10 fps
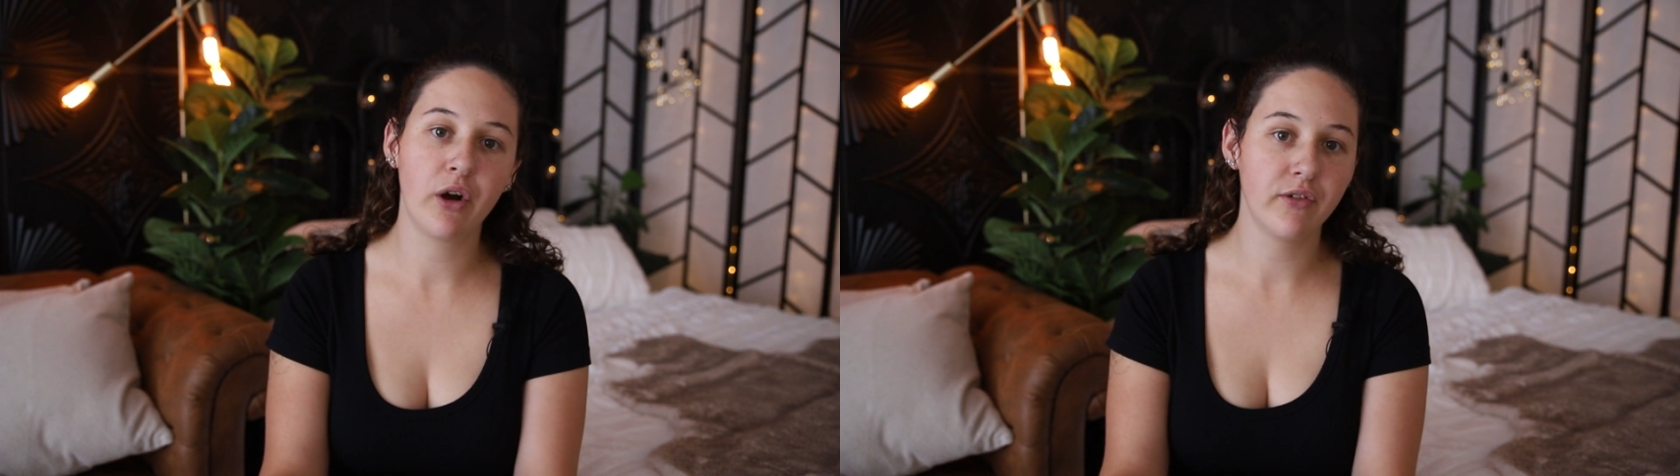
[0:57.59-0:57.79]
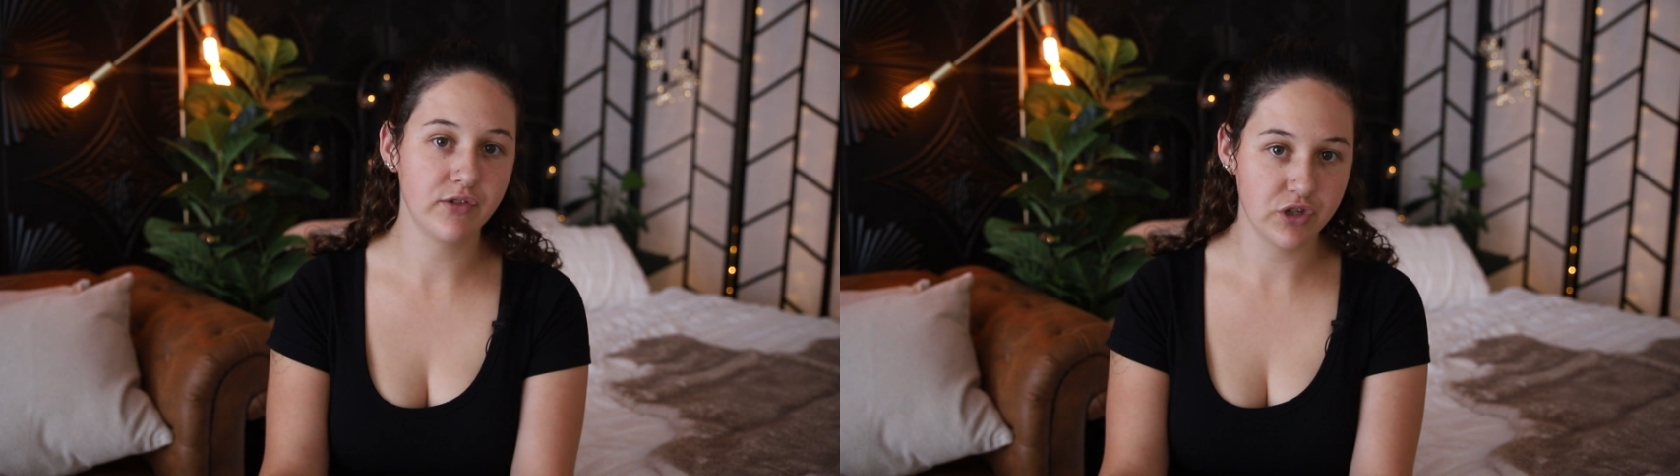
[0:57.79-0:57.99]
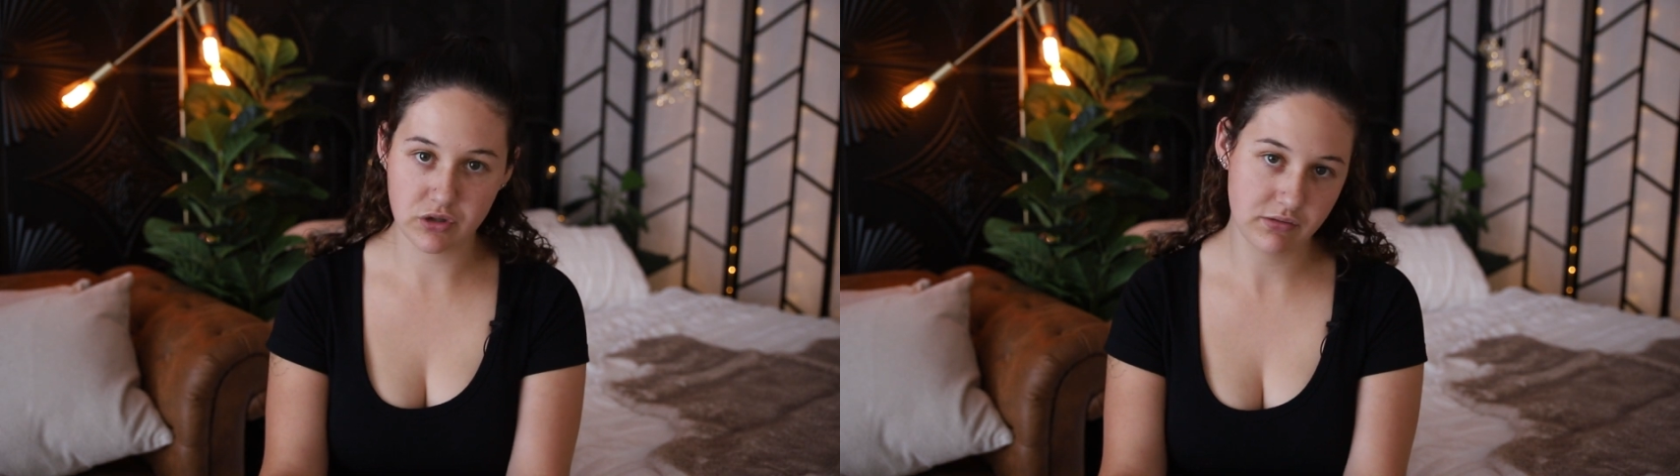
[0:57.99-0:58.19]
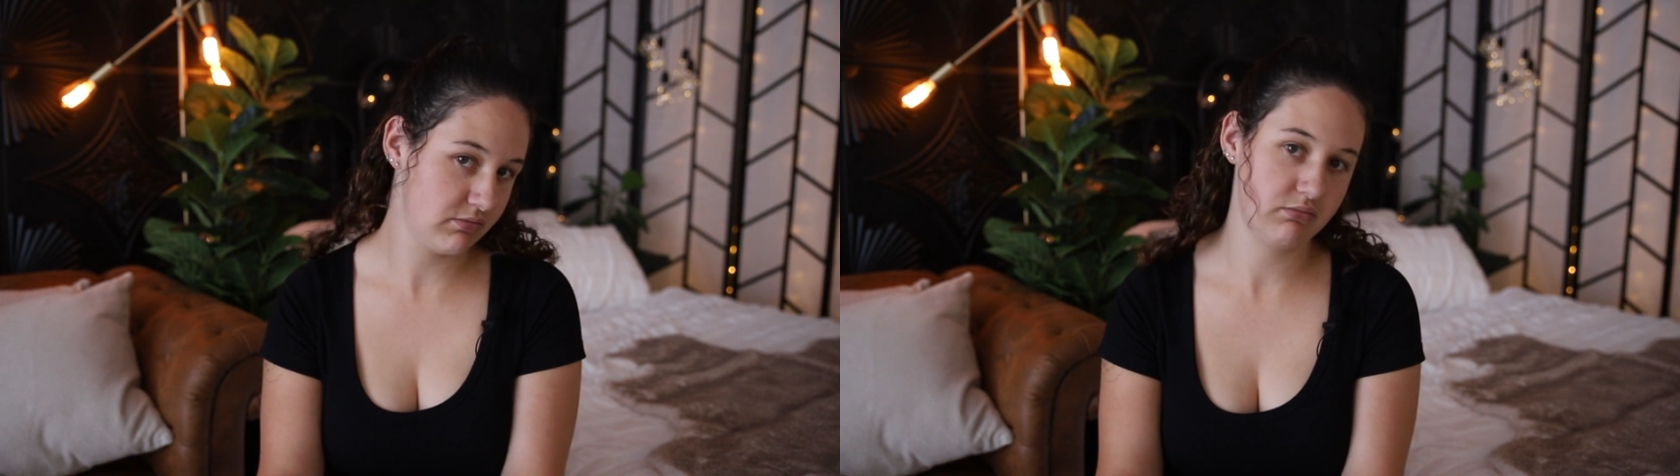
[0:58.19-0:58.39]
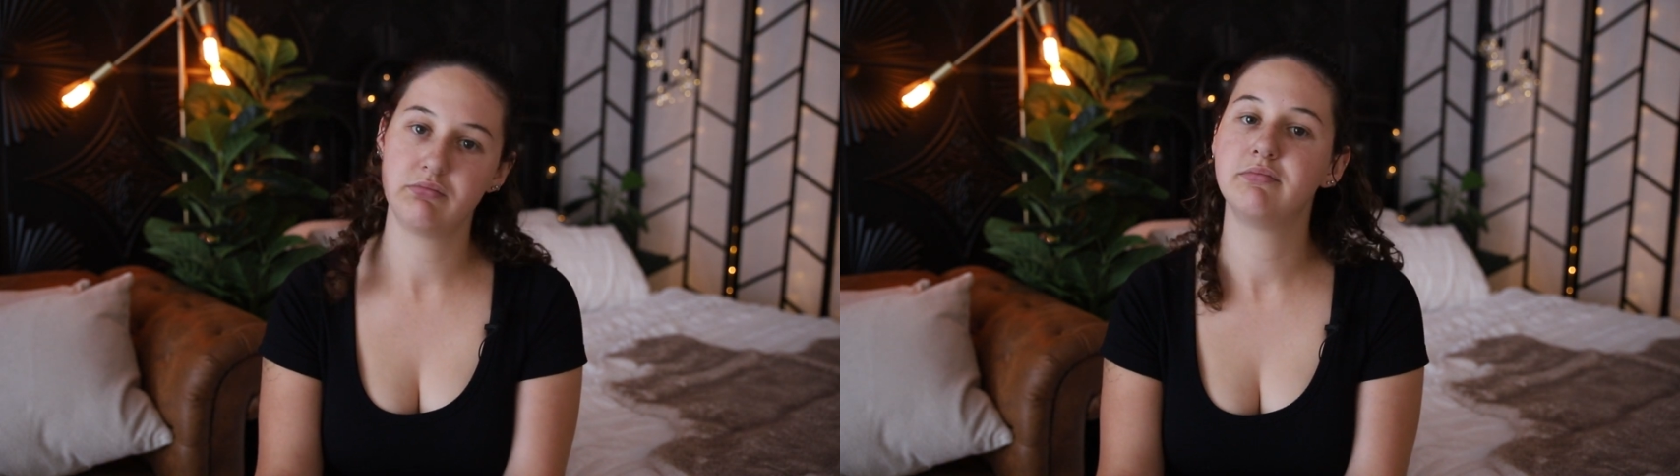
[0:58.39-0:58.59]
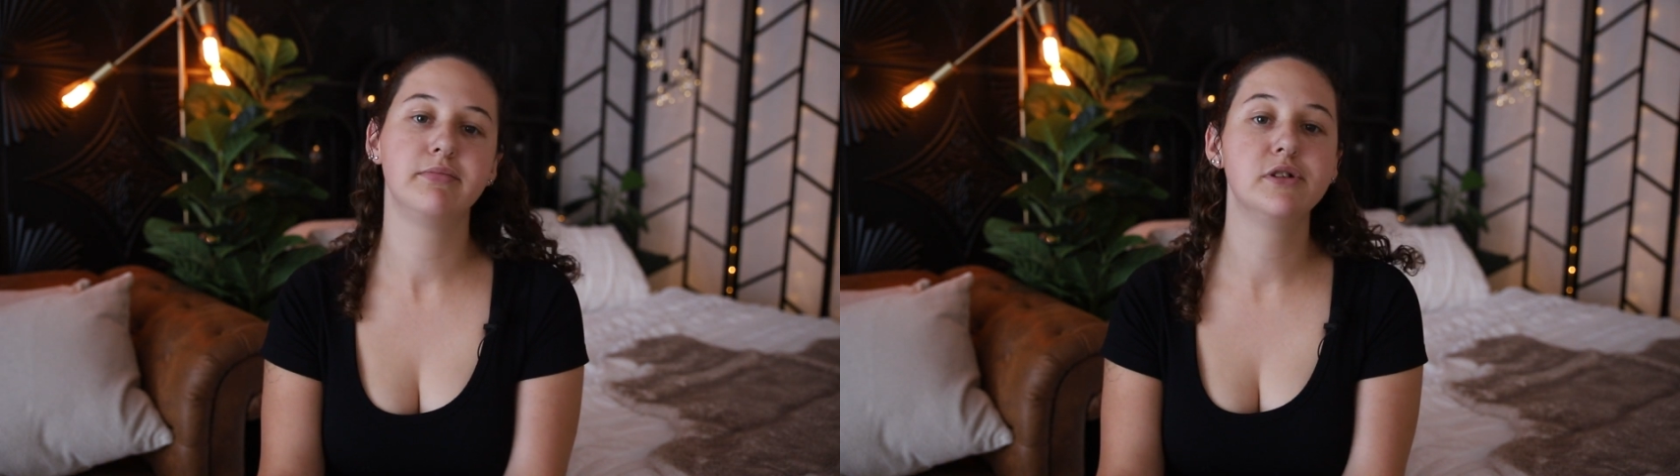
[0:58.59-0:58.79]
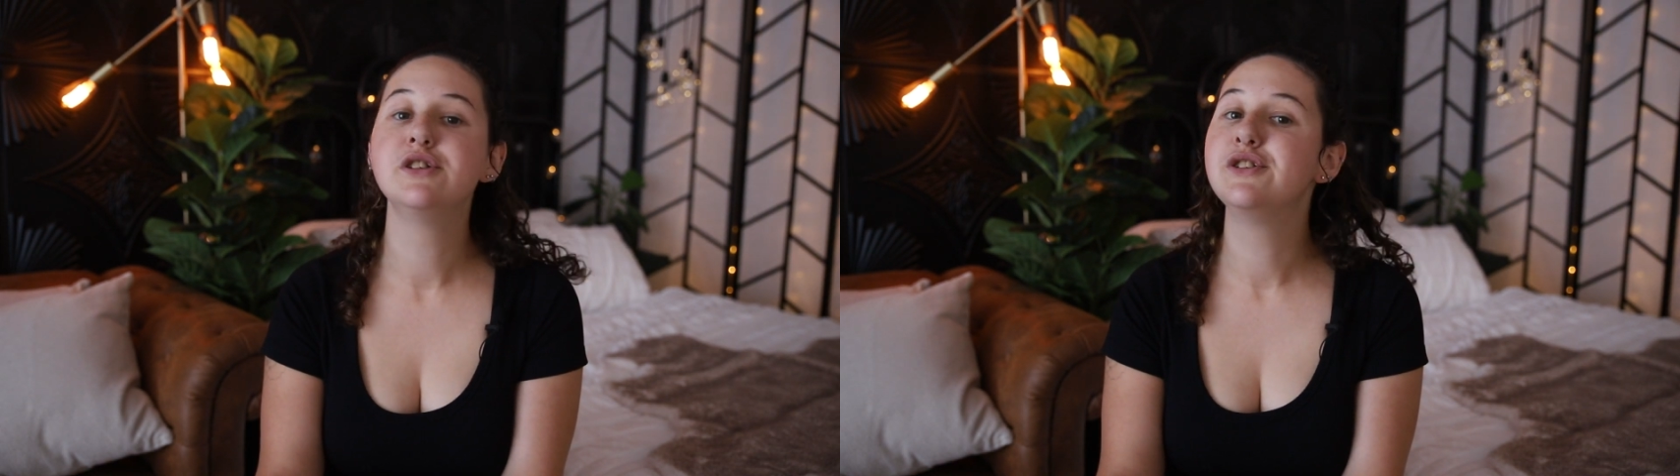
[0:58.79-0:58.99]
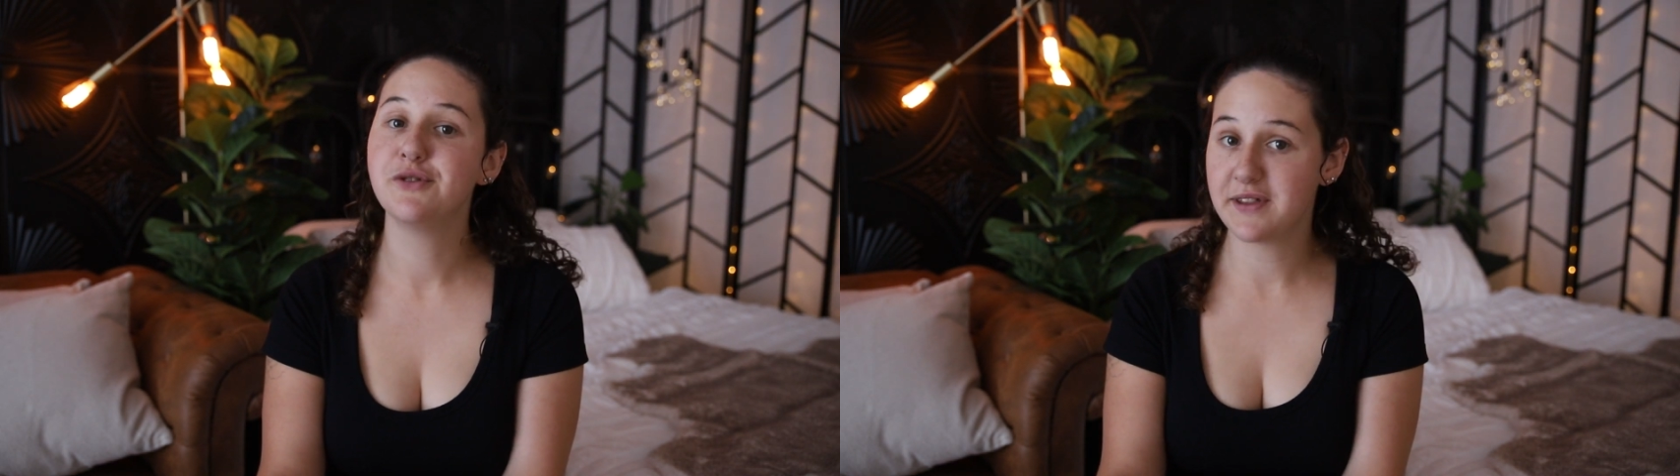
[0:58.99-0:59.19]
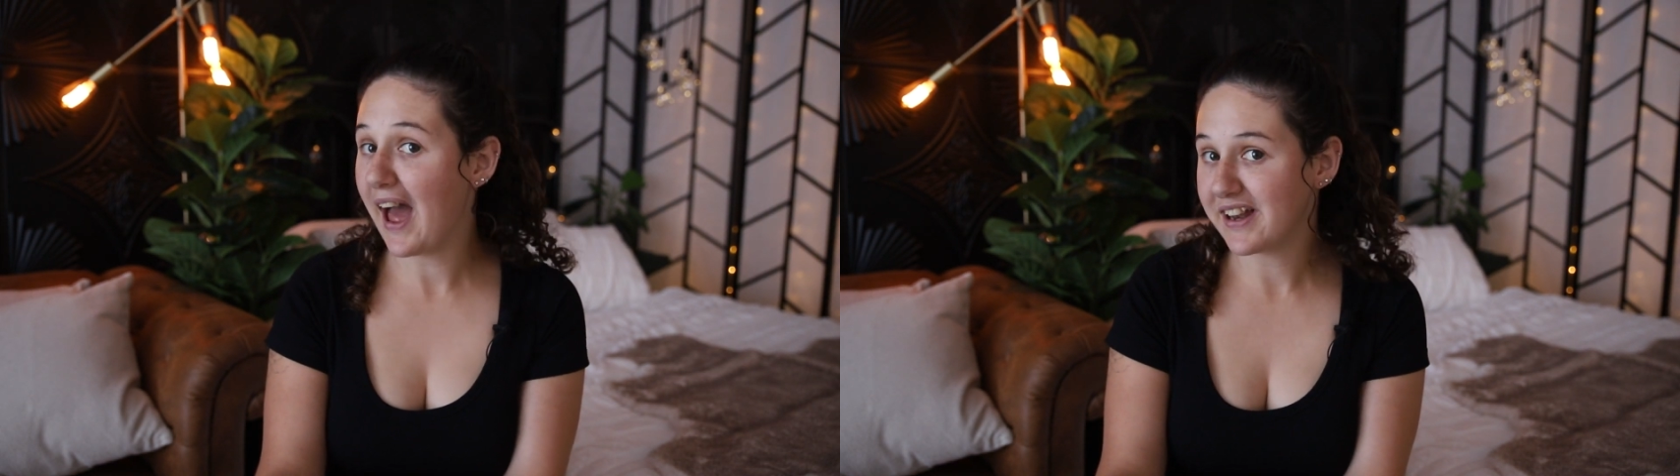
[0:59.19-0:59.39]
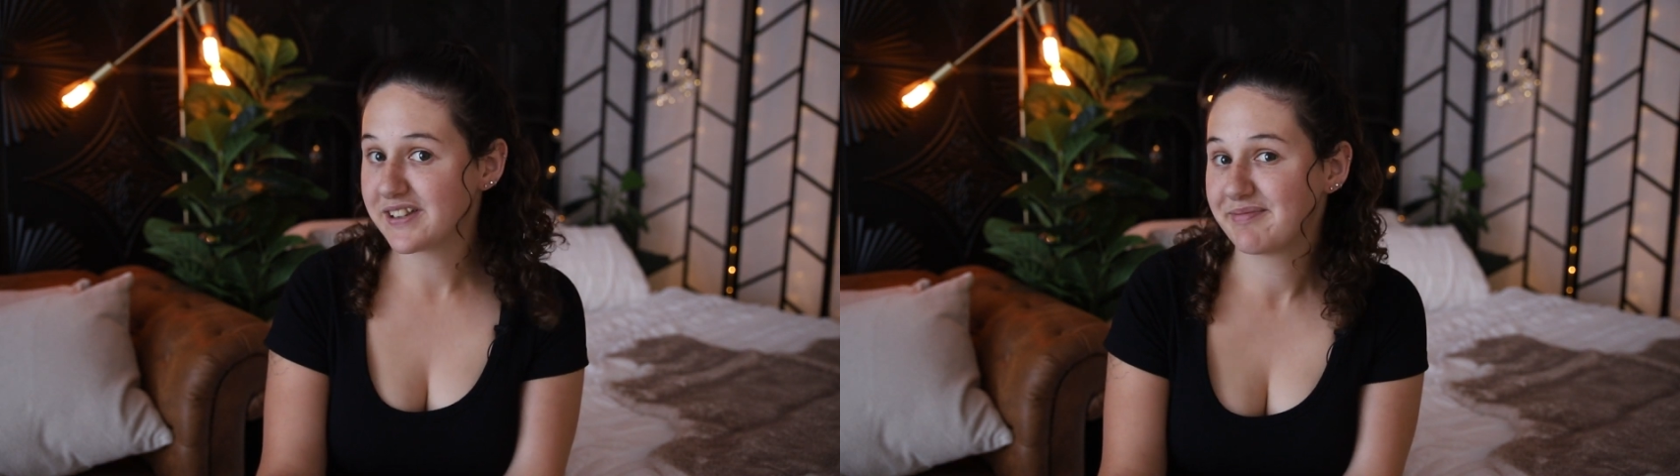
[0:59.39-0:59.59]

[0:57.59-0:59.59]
of, do that.